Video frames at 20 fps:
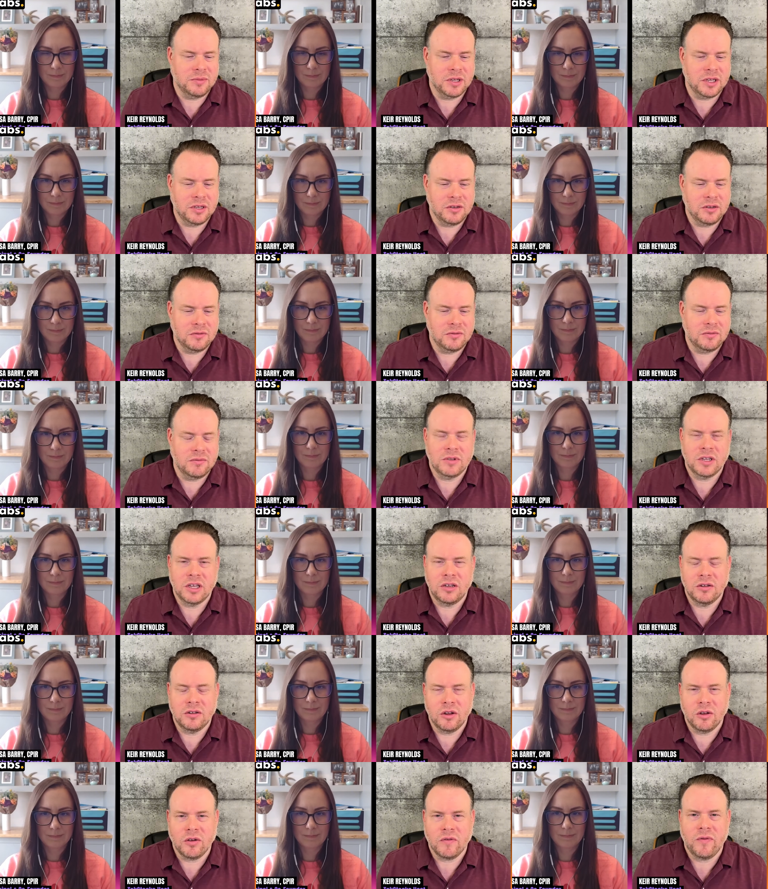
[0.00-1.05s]
Speaker 1: that you that you
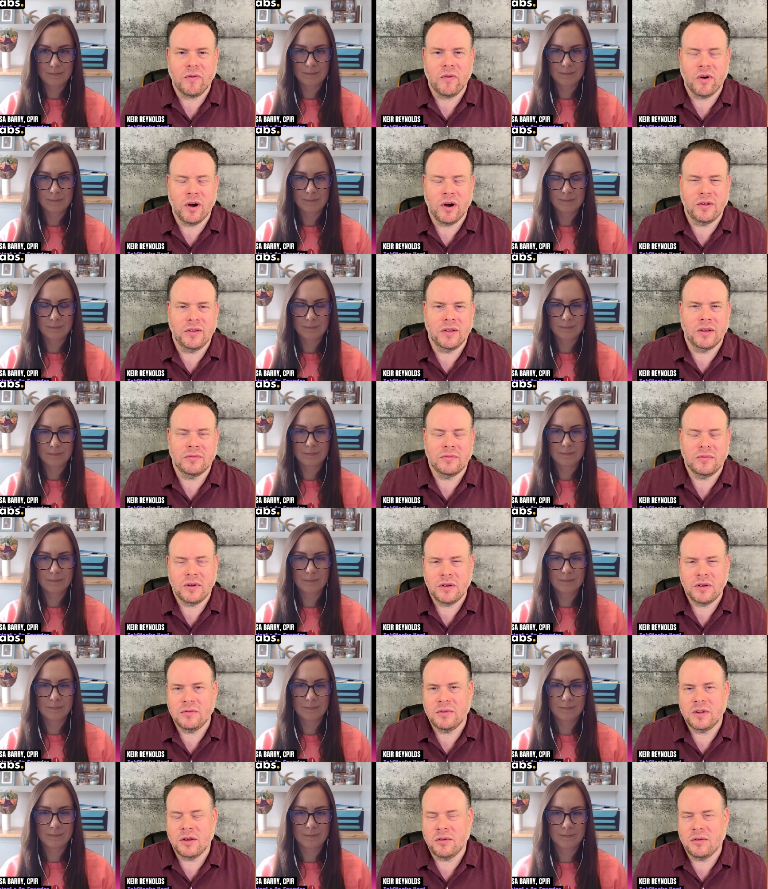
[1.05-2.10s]
look for that
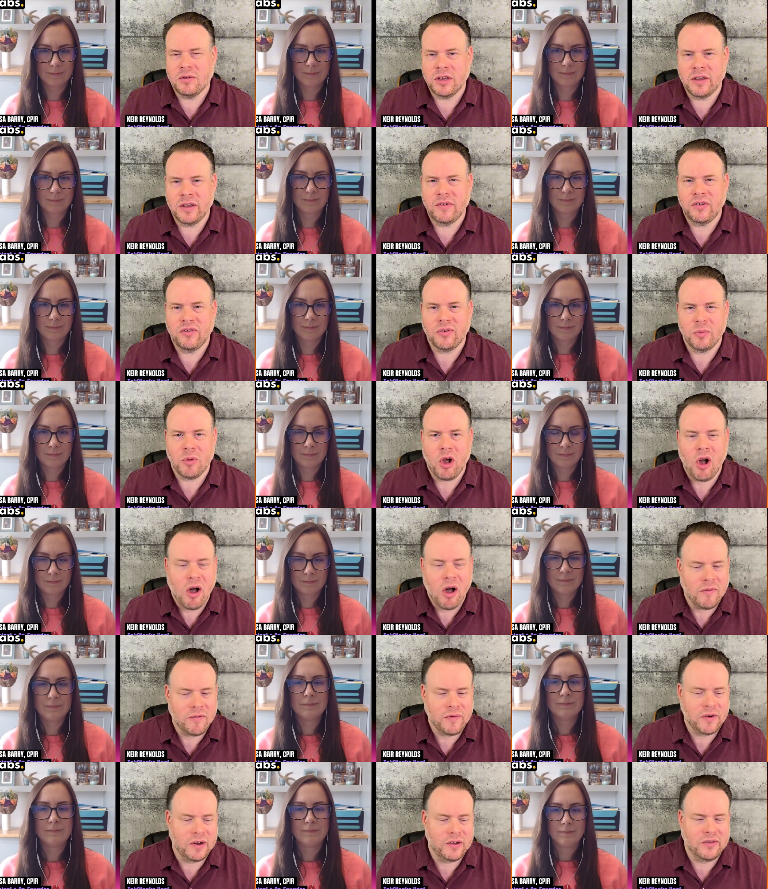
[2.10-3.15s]
that will give you some
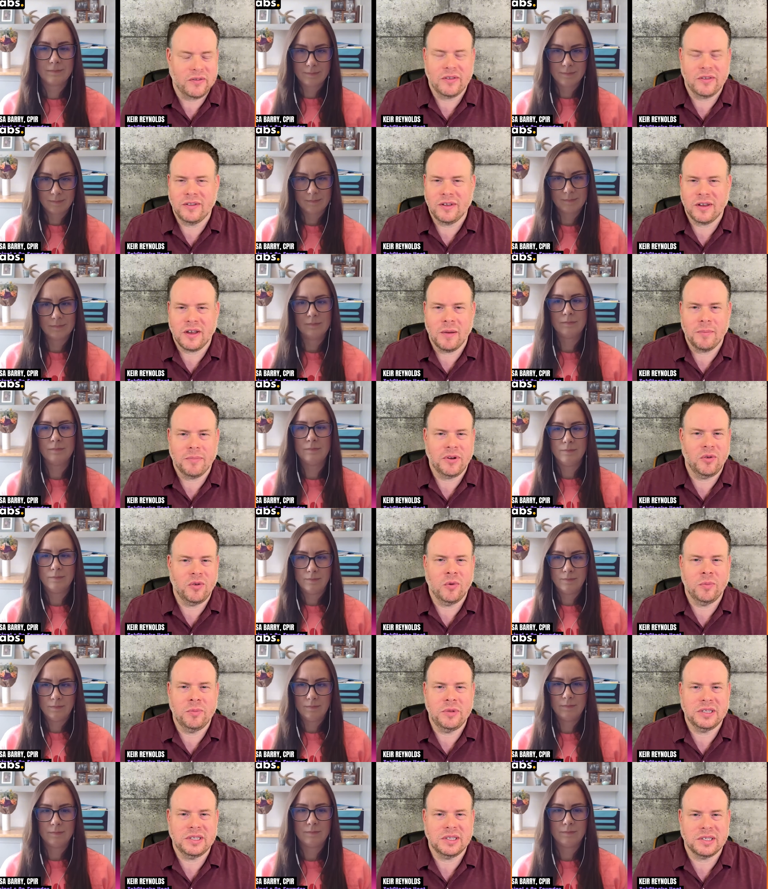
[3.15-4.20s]
confidence that the company will
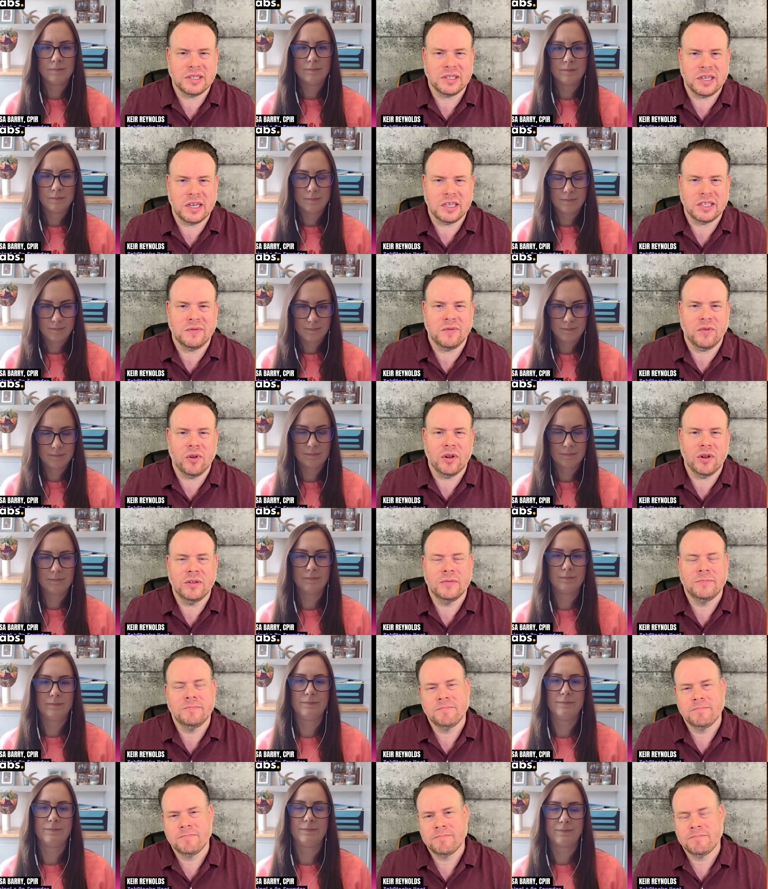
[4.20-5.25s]
be successful?
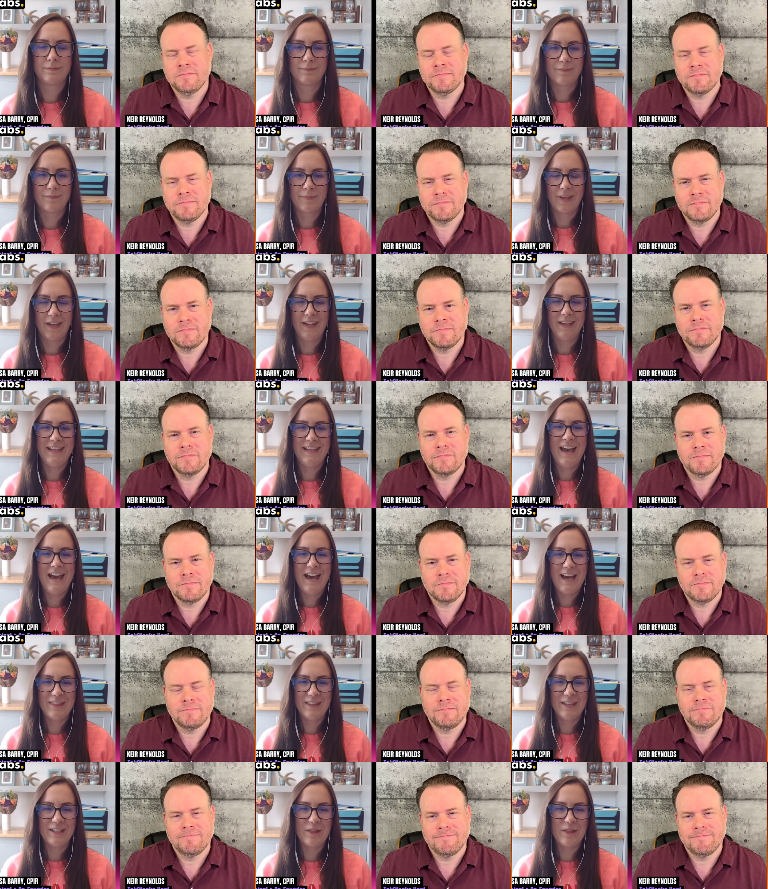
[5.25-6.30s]
Speaker 2: Yeah,
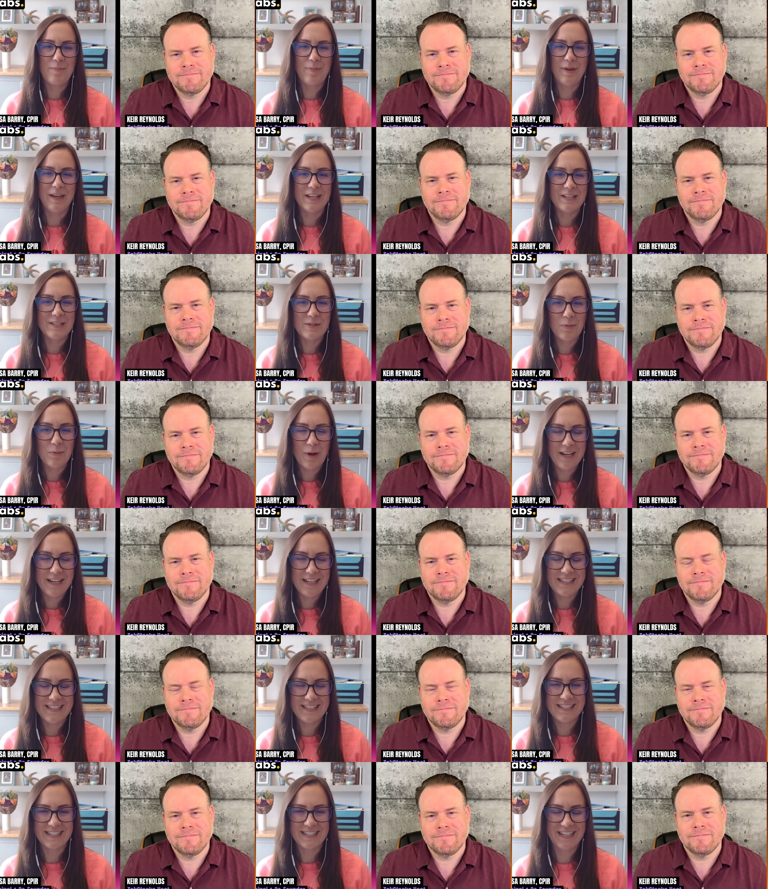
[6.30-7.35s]
I think the biggest one
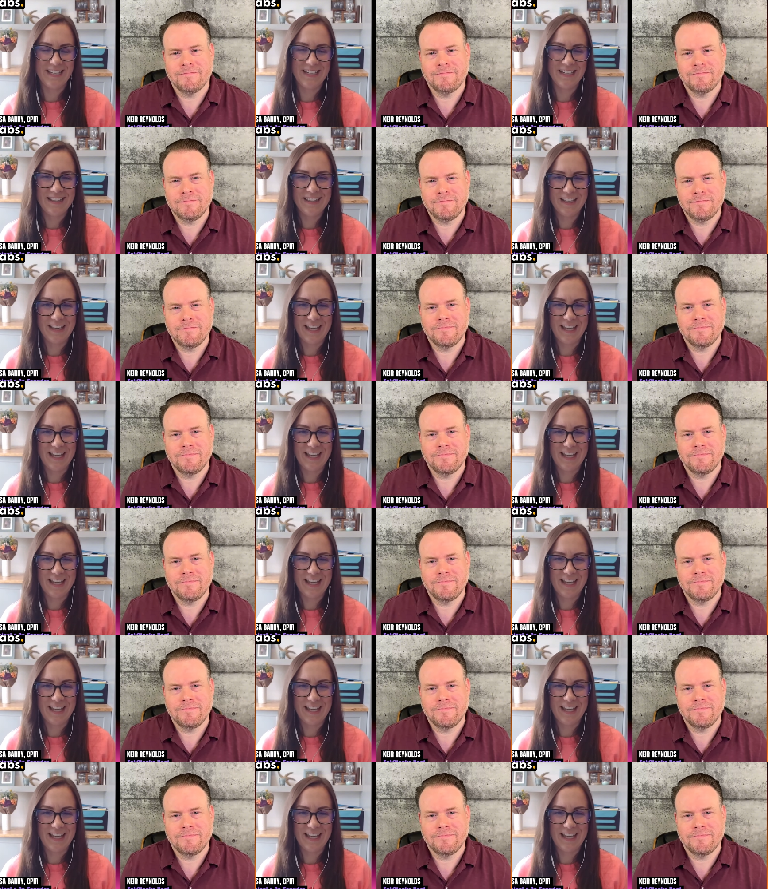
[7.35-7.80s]
is skin in